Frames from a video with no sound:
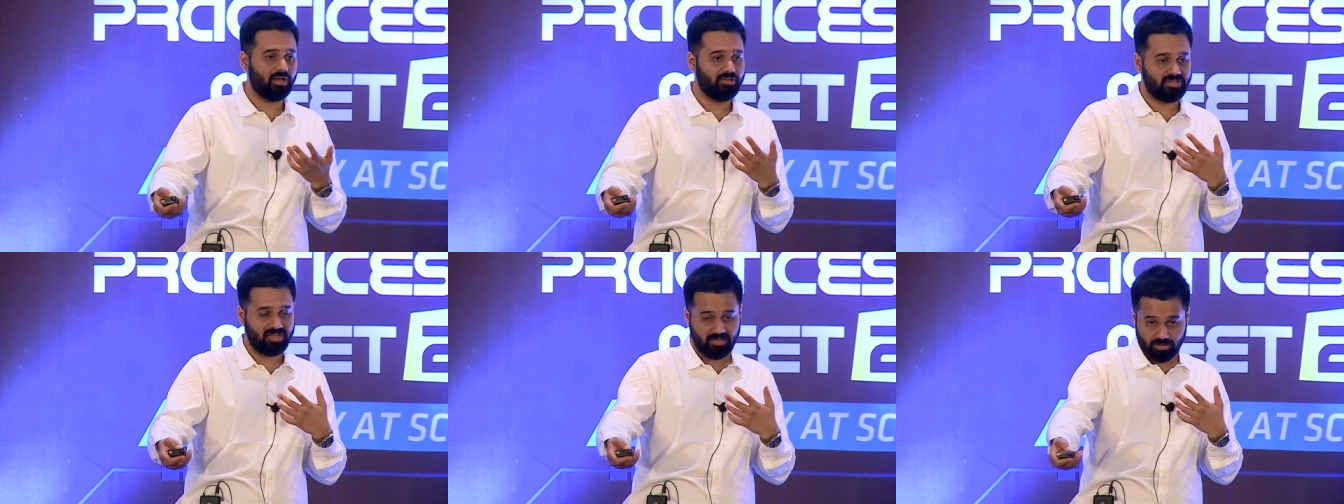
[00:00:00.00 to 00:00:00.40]

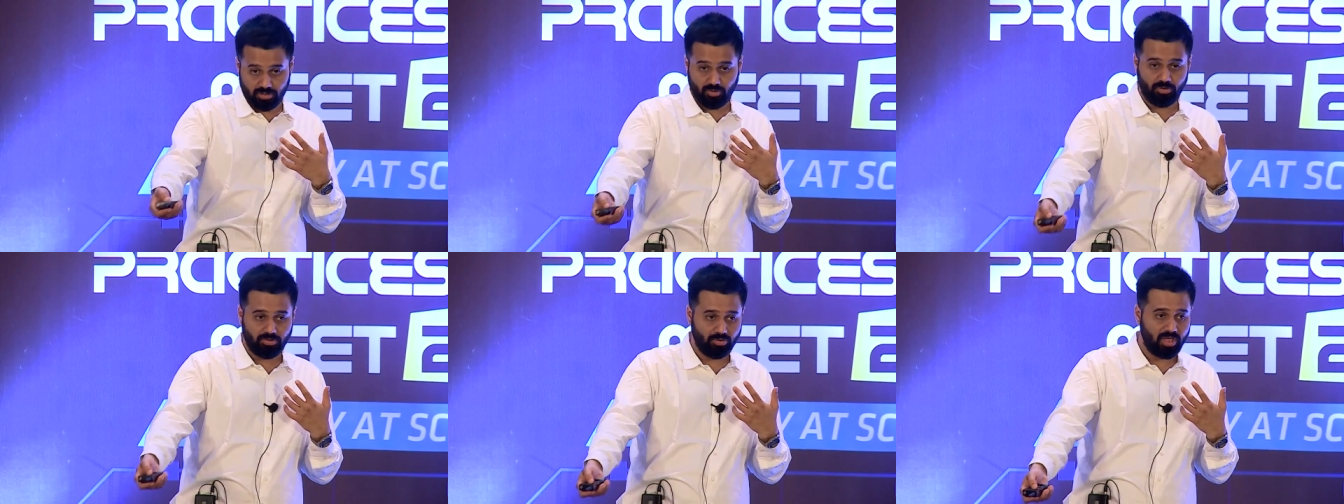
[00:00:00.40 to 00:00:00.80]
You say,
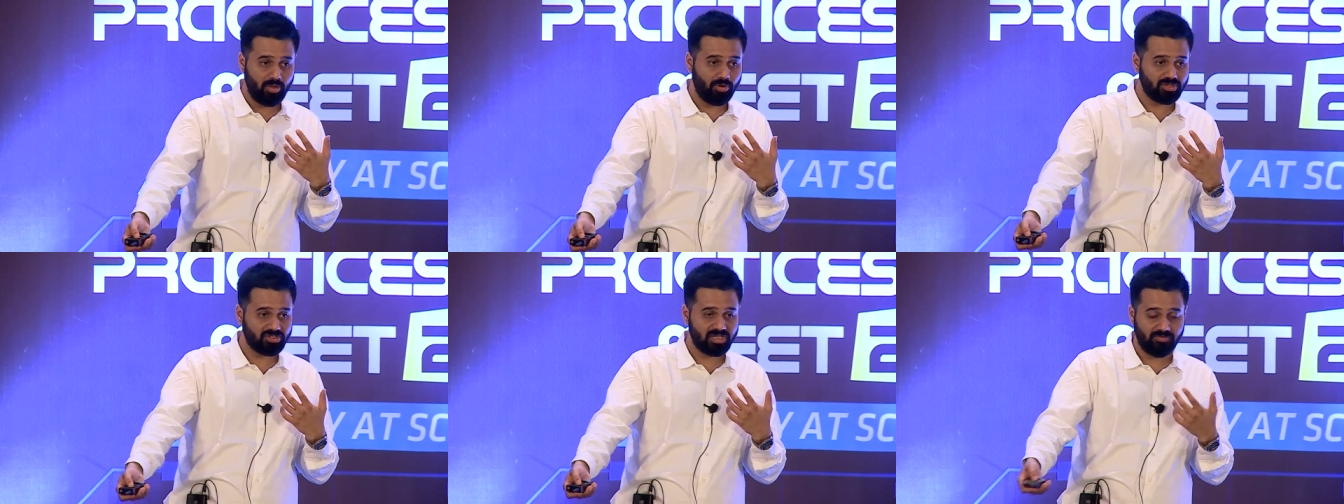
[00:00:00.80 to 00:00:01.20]
do they
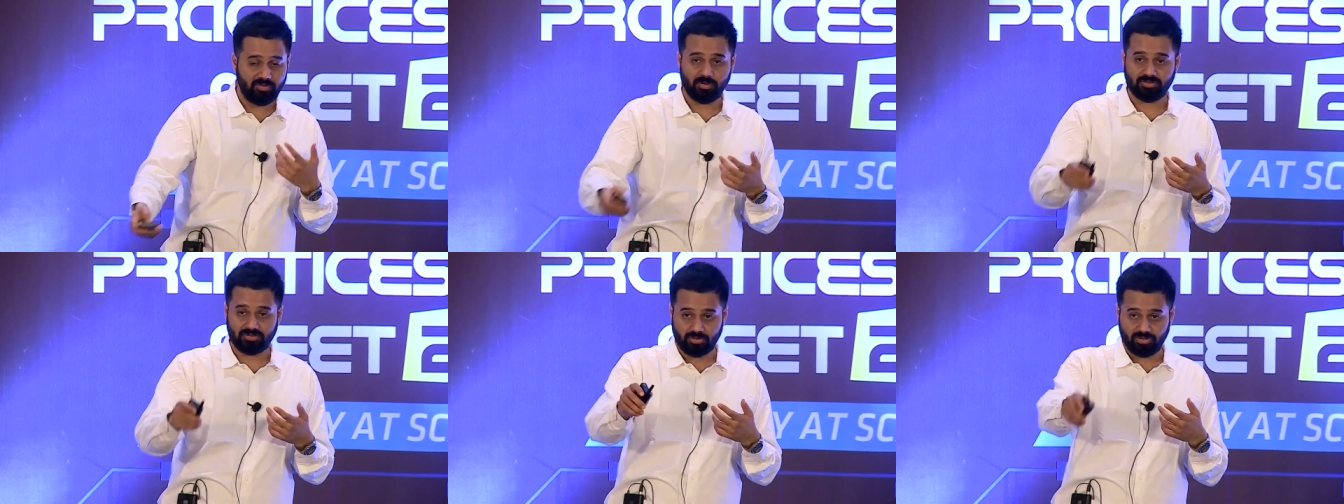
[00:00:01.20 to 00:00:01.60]
watch TV?
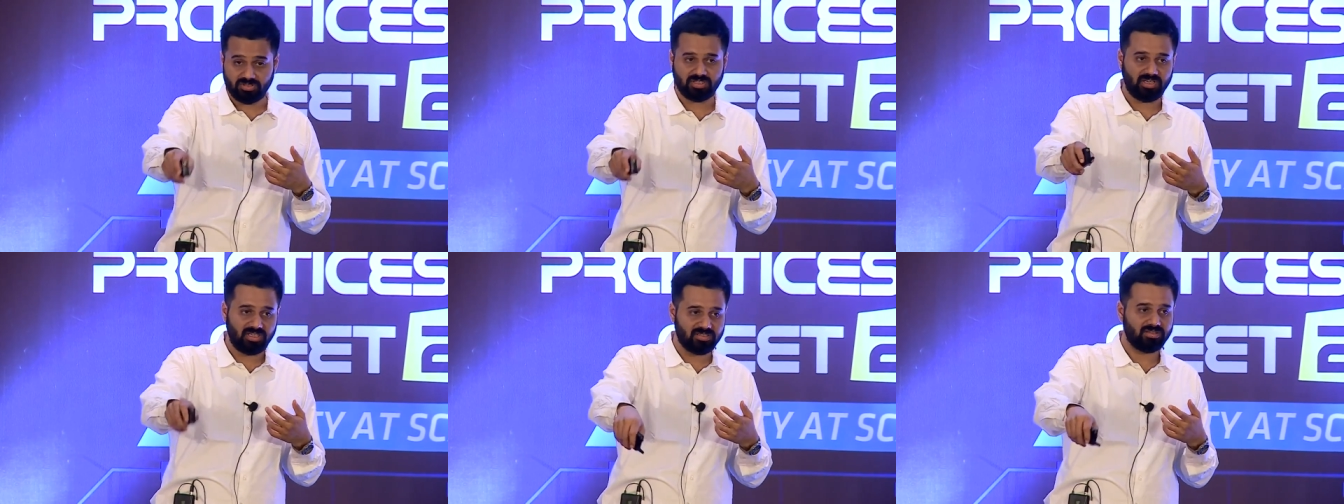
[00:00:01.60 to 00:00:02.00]
Because those
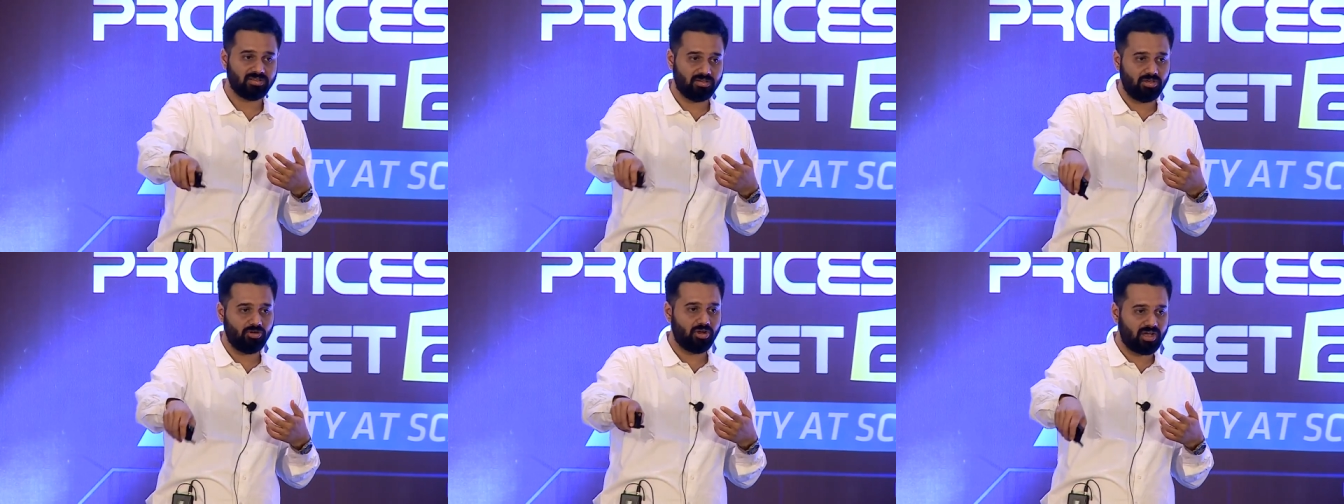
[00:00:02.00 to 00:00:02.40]
kids are
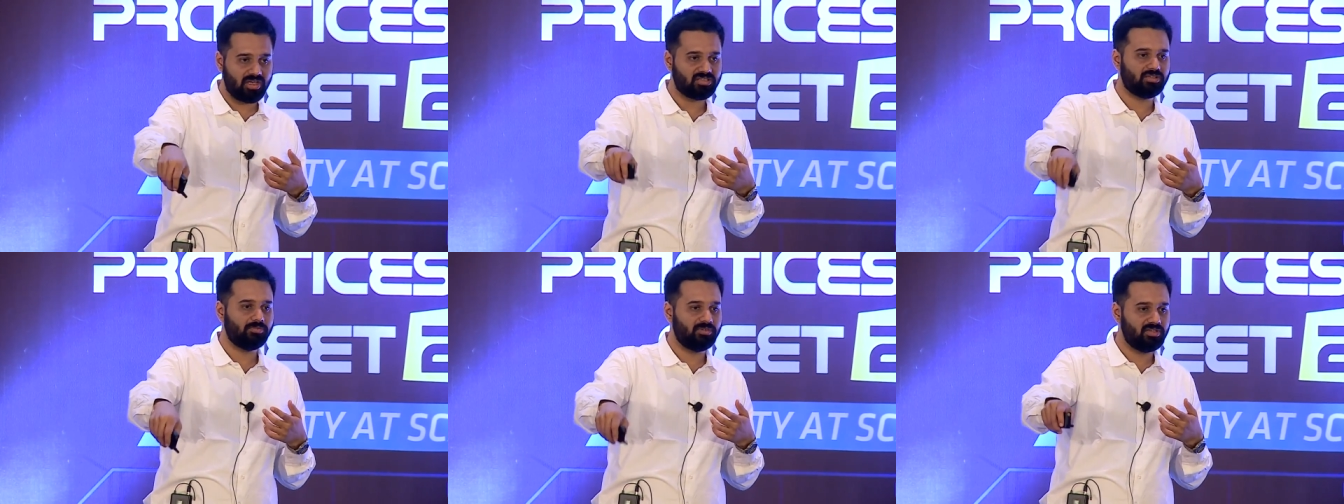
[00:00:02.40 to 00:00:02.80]
your
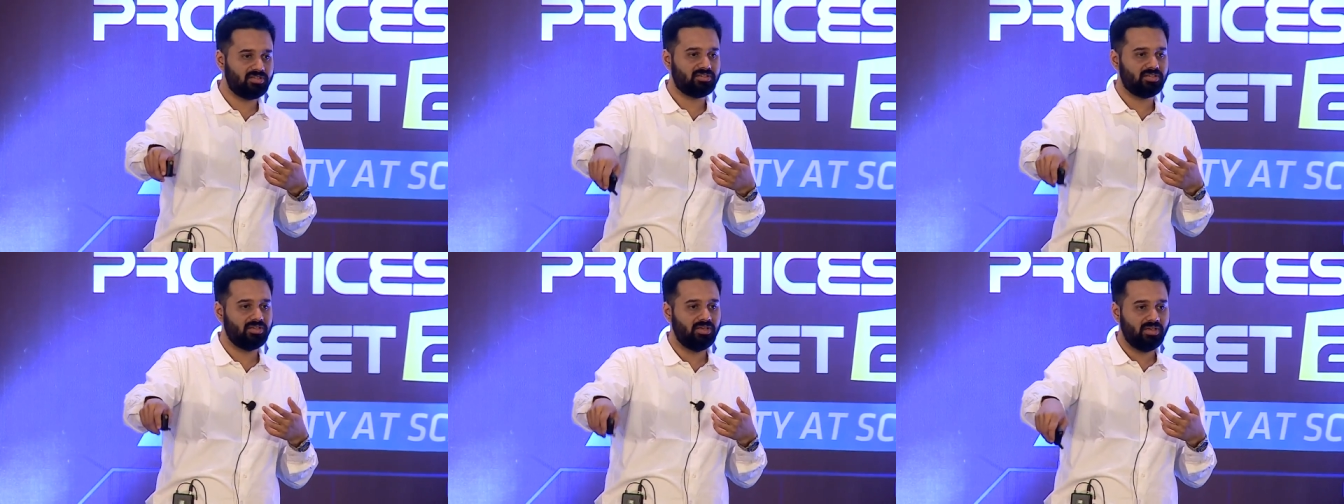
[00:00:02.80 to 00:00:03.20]
customers